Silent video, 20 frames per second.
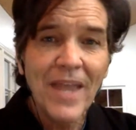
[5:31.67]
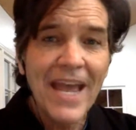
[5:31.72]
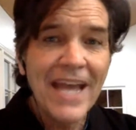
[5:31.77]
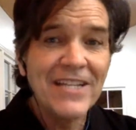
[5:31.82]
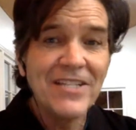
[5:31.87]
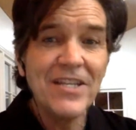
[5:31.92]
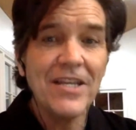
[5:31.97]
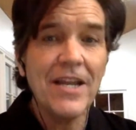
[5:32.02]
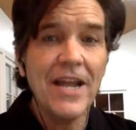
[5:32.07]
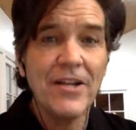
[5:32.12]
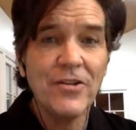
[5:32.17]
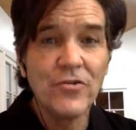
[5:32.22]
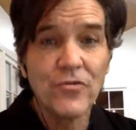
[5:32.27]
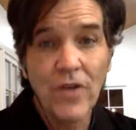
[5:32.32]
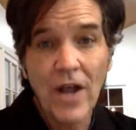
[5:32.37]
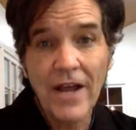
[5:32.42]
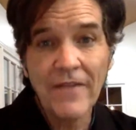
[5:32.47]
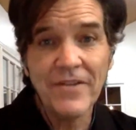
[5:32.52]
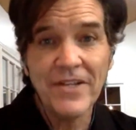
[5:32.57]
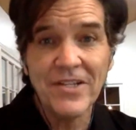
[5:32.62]
and did a
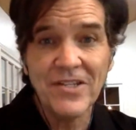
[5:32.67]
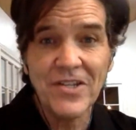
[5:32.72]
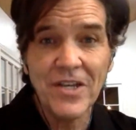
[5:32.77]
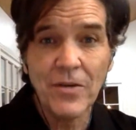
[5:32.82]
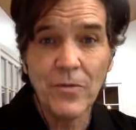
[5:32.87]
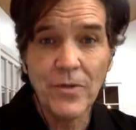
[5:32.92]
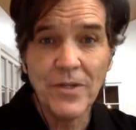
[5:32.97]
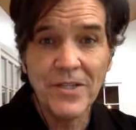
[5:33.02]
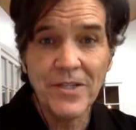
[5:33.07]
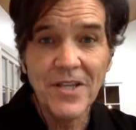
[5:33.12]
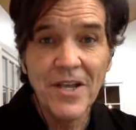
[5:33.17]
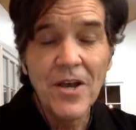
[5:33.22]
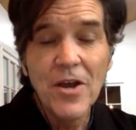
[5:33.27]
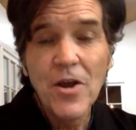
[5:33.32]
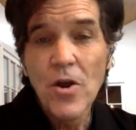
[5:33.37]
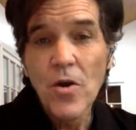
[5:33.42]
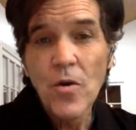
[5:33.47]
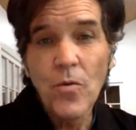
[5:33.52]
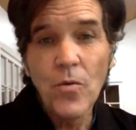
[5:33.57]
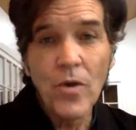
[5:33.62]
driving sequence
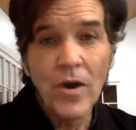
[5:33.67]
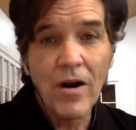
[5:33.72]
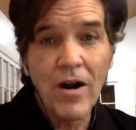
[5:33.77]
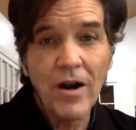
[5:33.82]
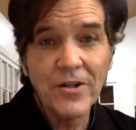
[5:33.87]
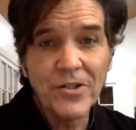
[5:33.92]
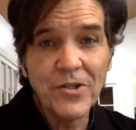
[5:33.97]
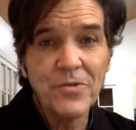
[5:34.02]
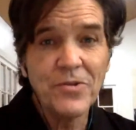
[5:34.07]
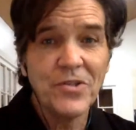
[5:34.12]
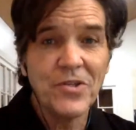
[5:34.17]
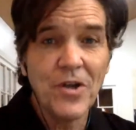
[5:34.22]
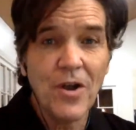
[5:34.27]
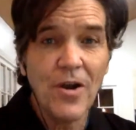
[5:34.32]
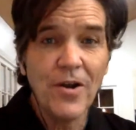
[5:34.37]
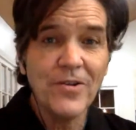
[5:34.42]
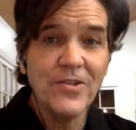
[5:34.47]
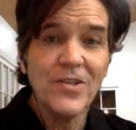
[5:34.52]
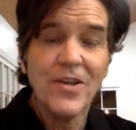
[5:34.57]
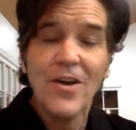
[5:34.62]
where our two
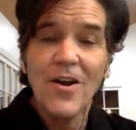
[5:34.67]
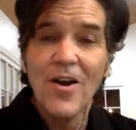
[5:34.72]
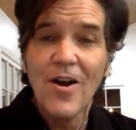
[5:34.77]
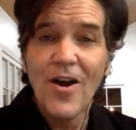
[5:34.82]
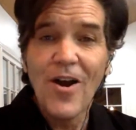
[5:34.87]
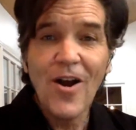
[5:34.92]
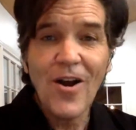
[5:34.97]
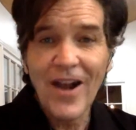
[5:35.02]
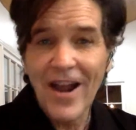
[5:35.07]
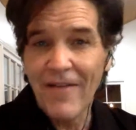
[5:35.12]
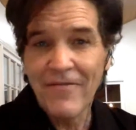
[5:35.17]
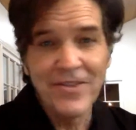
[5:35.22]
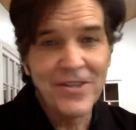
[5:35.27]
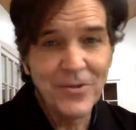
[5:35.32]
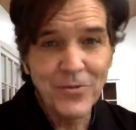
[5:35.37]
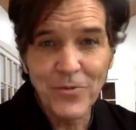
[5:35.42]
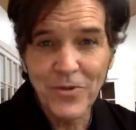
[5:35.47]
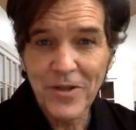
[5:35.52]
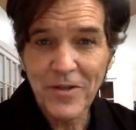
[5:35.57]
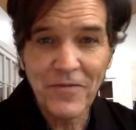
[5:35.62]
stars are having
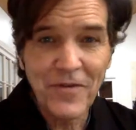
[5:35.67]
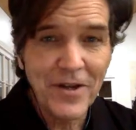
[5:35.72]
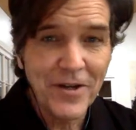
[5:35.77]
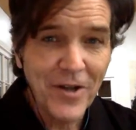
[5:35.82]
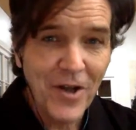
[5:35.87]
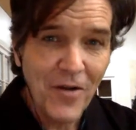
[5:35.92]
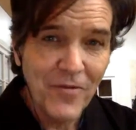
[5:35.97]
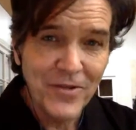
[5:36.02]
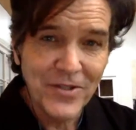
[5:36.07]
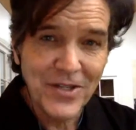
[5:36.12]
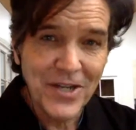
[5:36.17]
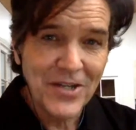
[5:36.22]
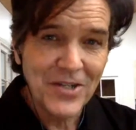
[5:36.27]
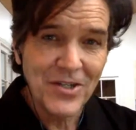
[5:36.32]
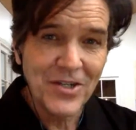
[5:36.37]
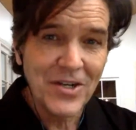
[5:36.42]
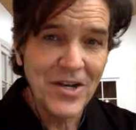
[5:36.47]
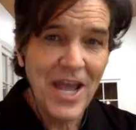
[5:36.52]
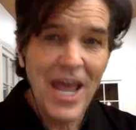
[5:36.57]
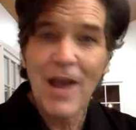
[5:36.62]
this really fun
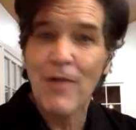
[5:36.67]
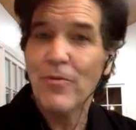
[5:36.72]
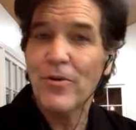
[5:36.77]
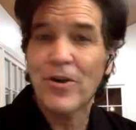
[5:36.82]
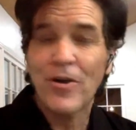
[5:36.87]
conversation, and we're